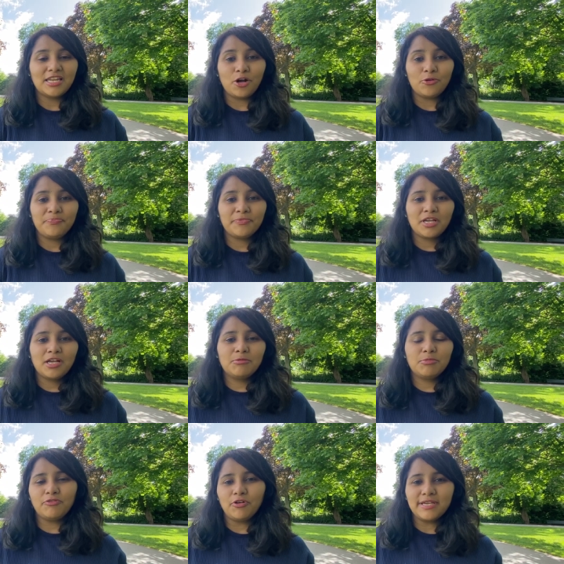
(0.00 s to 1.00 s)
Now,
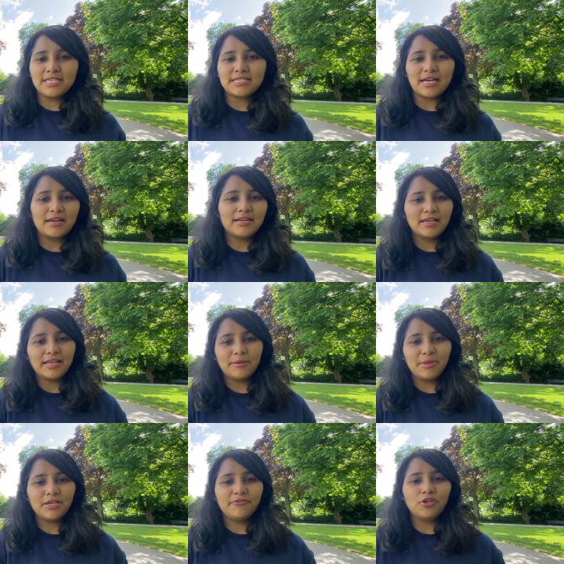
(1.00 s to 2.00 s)
before we start,
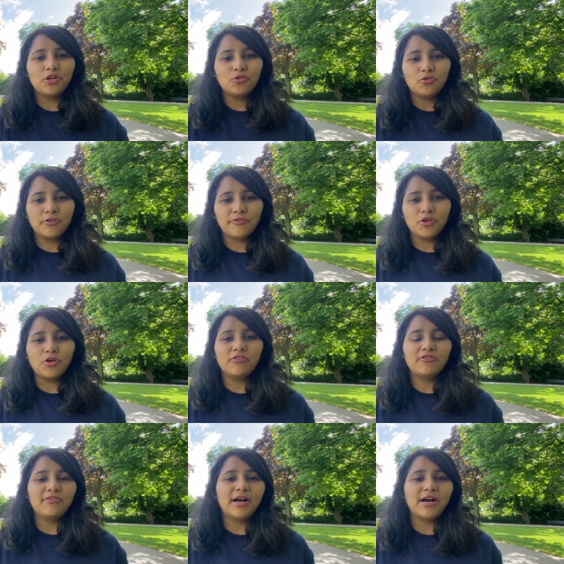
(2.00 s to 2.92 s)
let me give you an overview of